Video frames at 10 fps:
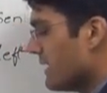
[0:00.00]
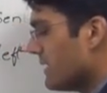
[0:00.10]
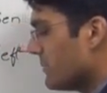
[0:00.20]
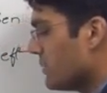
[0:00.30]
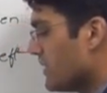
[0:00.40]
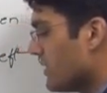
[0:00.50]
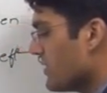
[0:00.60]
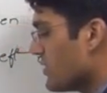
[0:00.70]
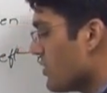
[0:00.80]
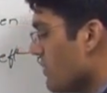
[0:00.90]
the
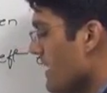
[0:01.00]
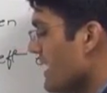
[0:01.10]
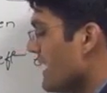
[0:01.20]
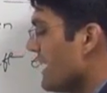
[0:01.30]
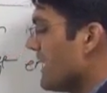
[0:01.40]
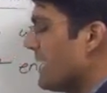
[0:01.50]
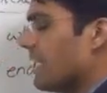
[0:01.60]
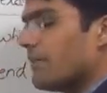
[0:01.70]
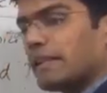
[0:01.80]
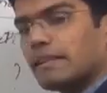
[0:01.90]
position should be
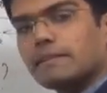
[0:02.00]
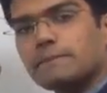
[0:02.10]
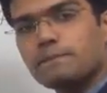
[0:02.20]
11